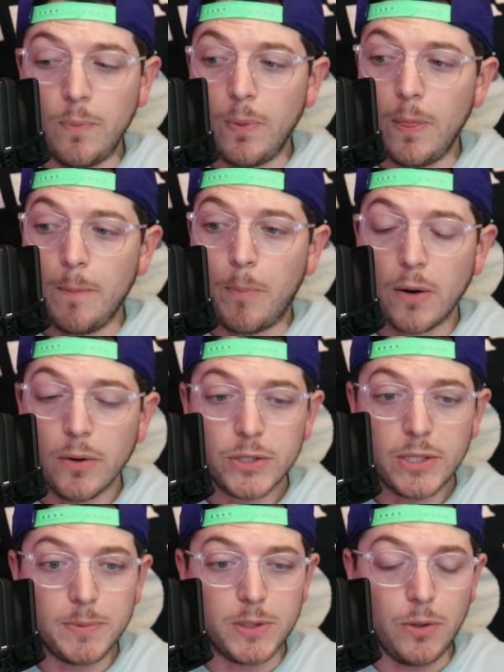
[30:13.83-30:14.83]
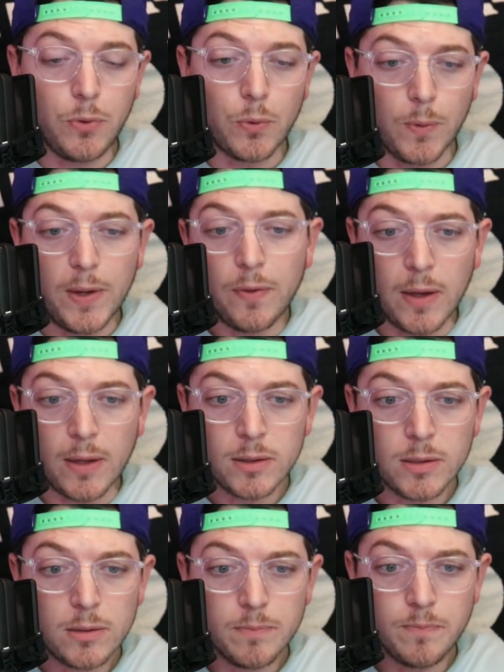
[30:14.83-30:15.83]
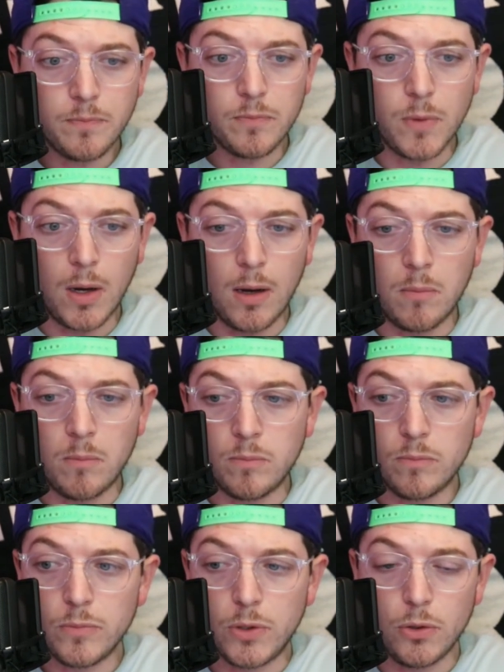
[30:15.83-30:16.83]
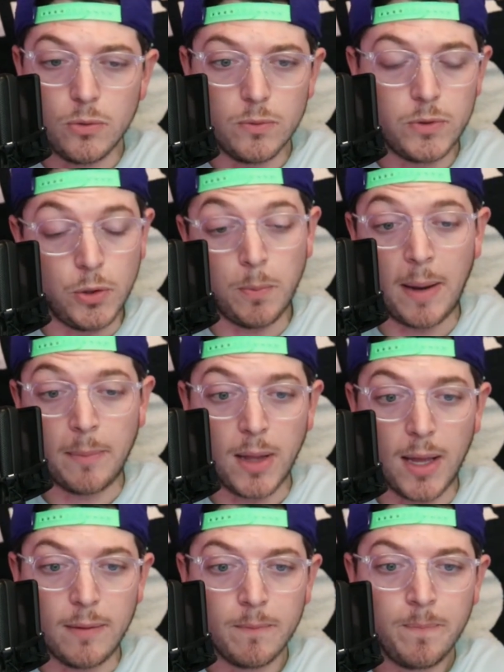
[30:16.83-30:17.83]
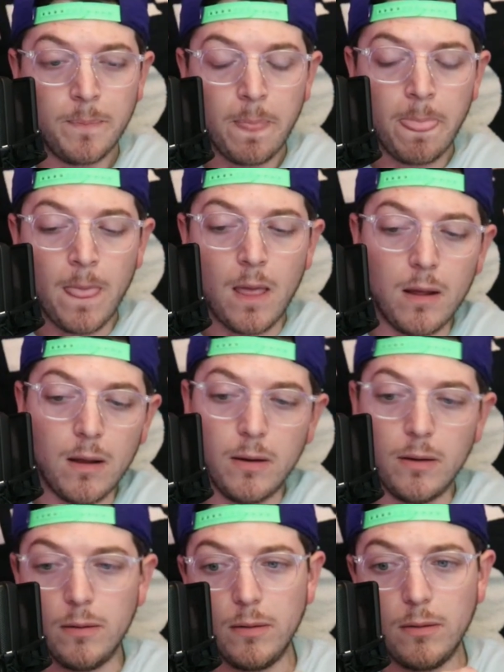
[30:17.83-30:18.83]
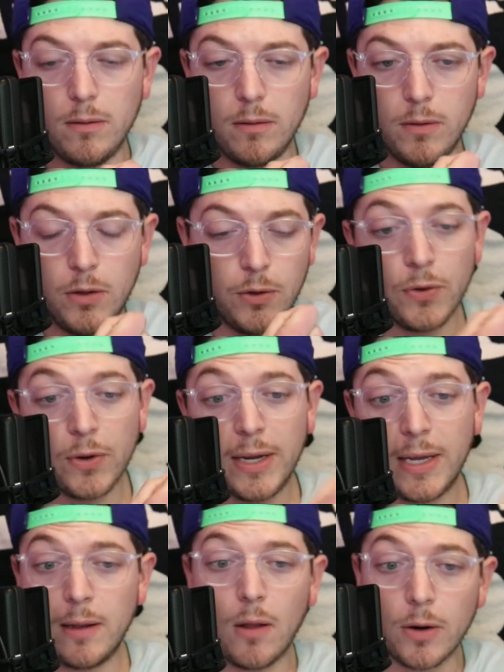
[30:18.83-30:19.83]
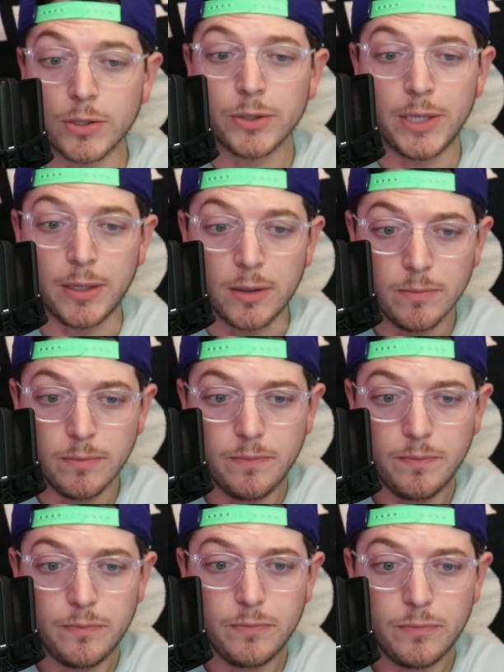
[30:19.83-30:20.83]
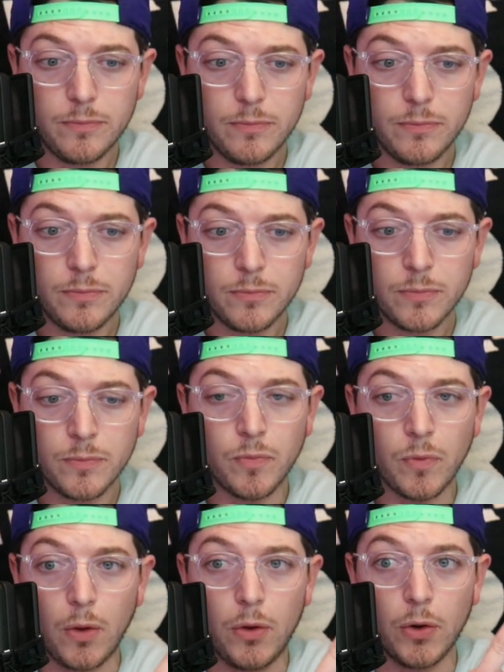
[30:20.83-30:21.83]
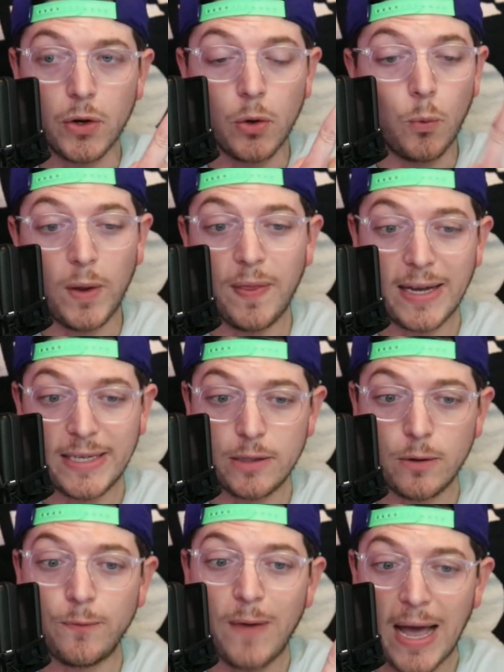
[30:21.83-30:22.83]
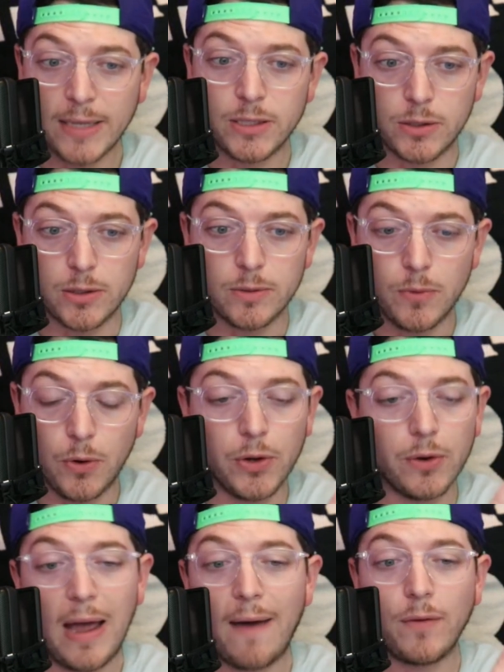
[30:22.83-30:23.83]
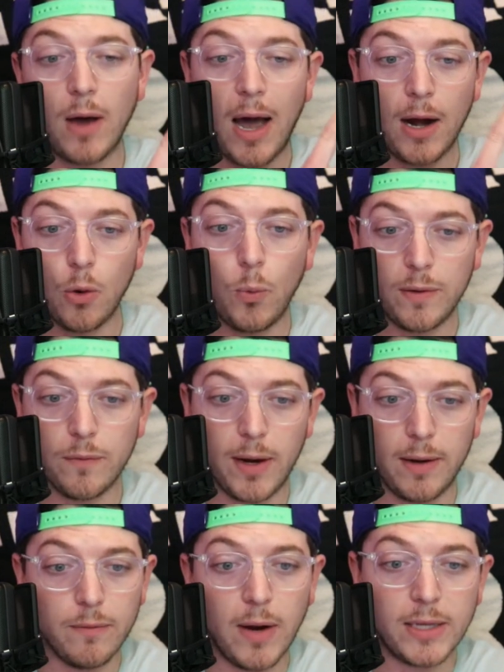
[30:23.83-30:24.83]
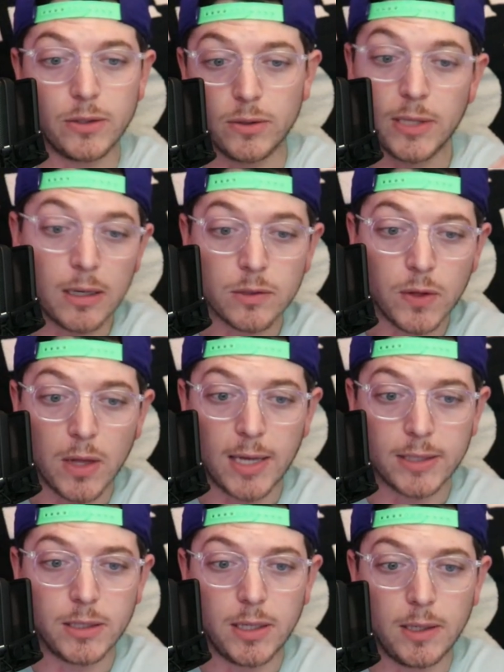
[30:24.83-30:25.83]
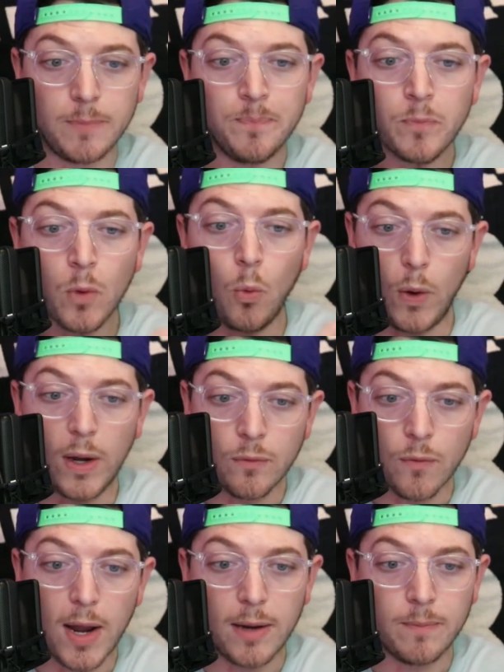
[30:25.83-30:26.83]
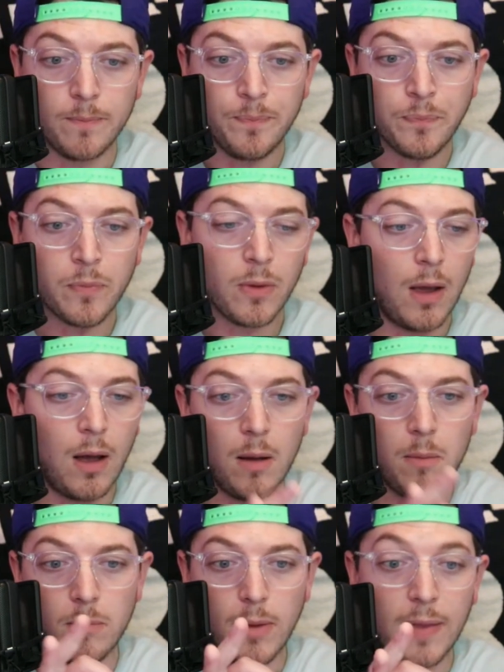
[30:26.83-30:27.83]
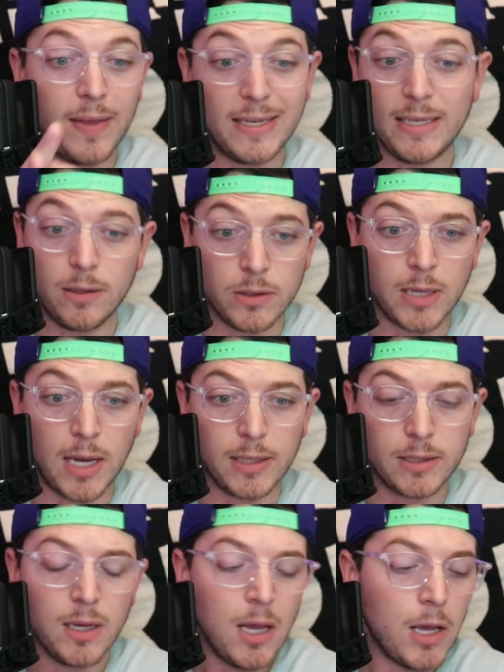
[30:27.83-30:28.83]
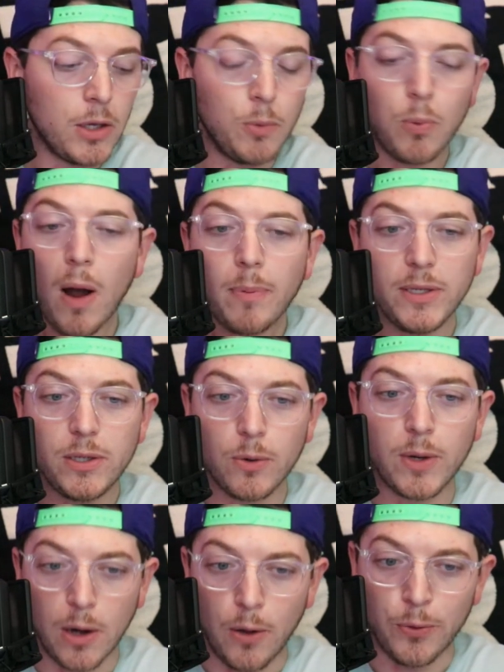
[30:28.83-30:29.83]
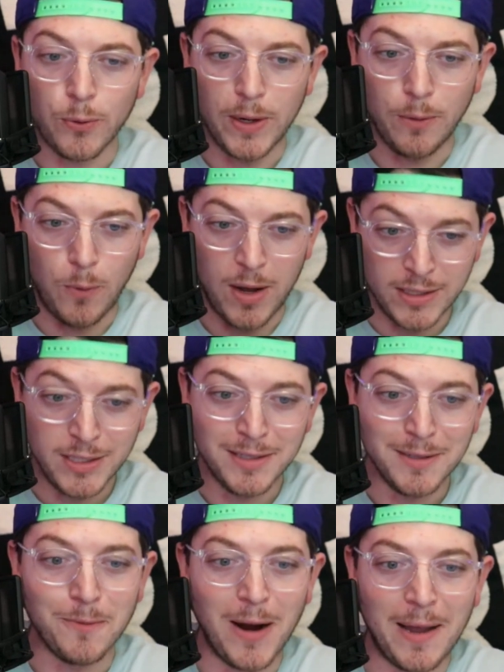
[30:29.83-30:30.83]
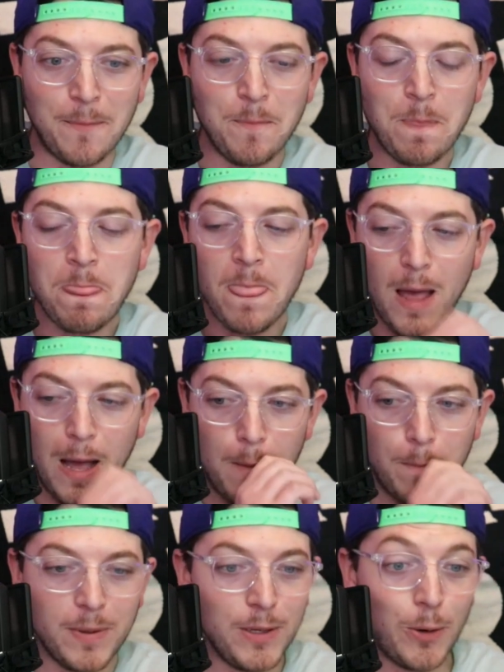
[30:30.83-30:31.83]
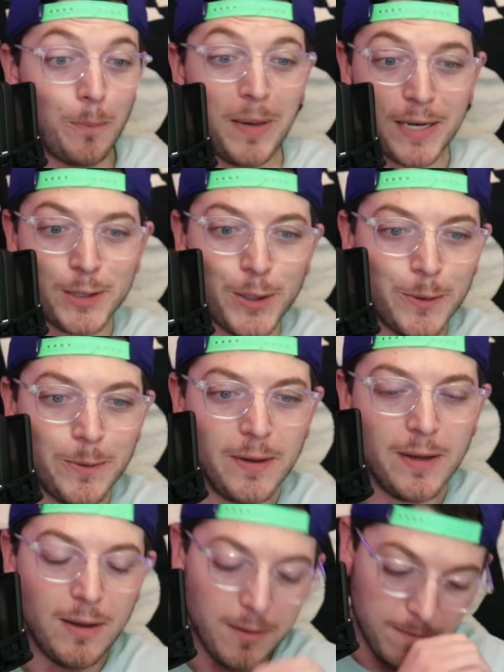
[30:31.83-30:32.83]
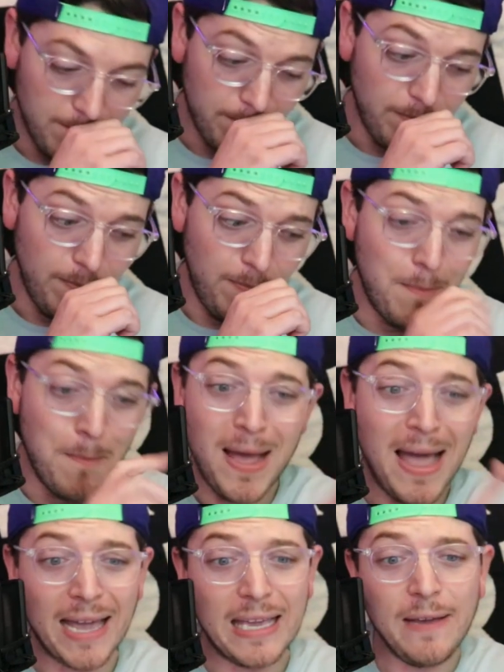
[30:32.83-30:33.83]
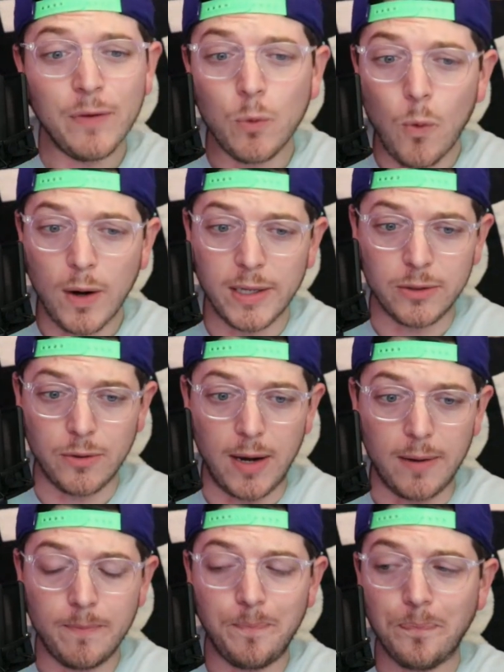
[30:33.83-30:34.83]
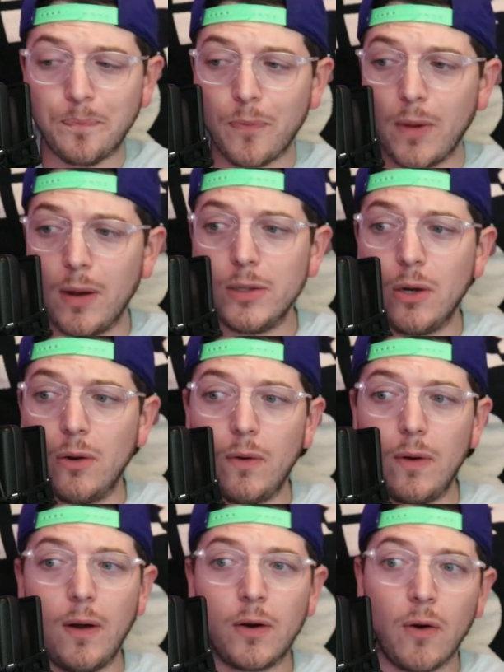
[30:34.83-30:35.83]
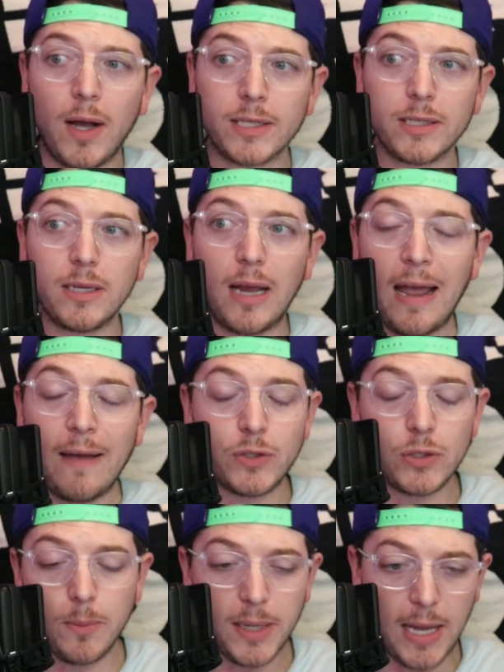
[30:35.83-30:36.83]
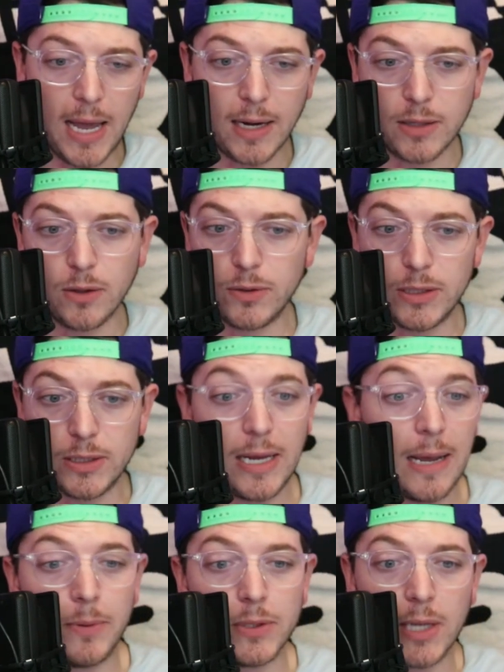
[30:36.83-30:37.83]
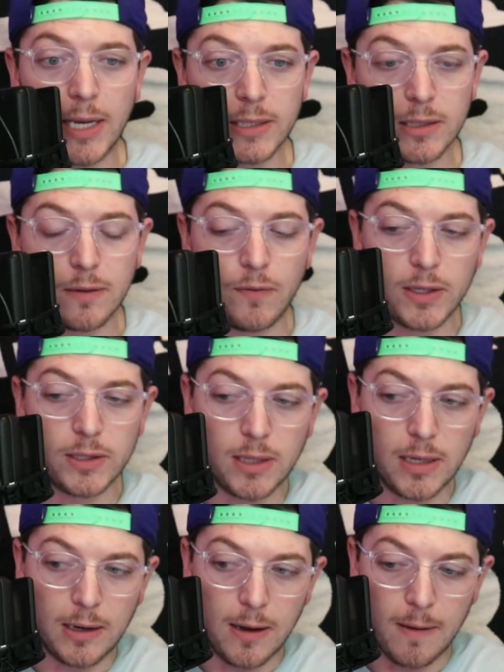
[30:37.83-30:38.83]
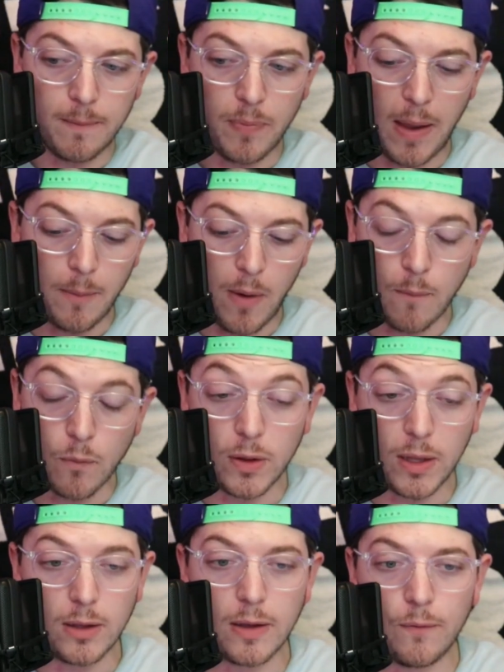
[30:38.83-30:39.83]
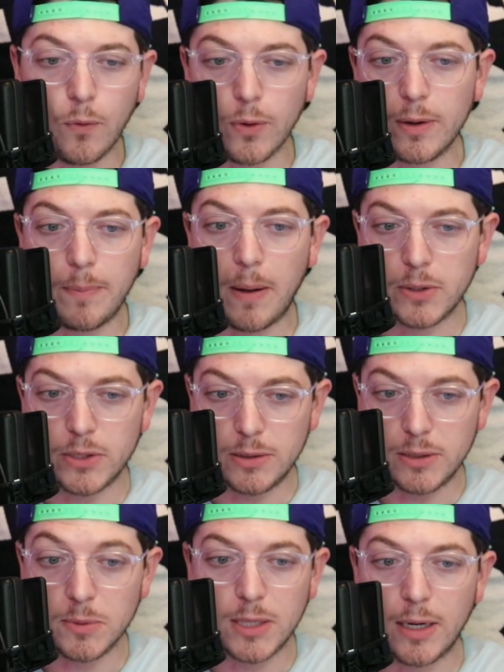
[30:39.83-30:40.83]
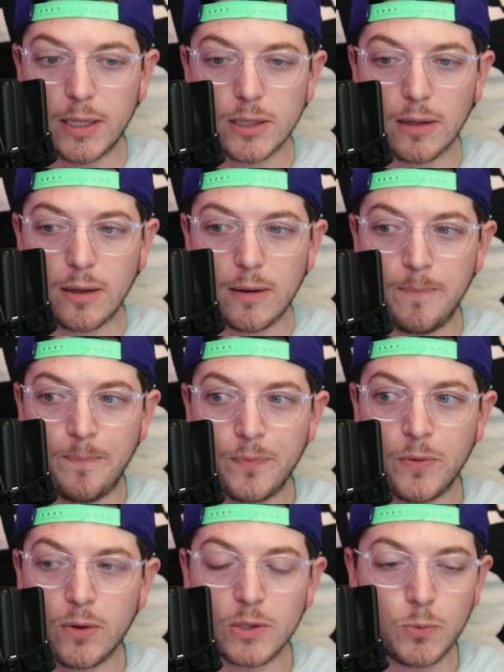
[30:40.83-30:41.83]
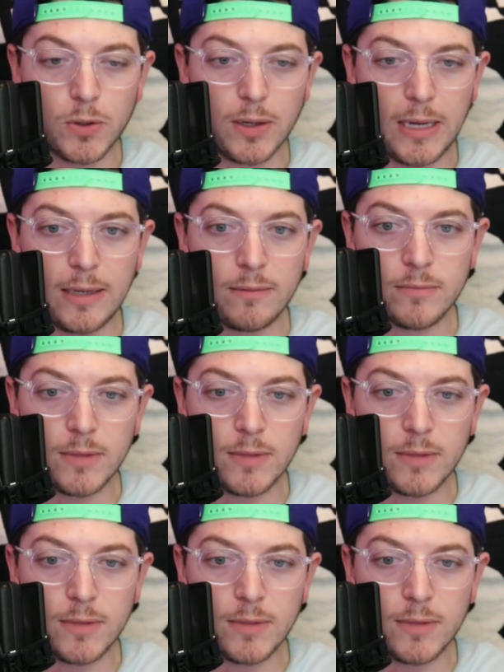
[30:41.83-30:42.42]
Partnerships do three things to pipeline. You're either going to get a larger deal, you're going to win that deal faster, or you're going to have a higher win rate, right? So sales velocity, win rate, and then deal size. You probably don't get all three at once, right? But pick two. But heck, even one is great. So I have so many anecdotes and sample sizes of this, and I'm really looking forward to publishing some studies on the, because we're in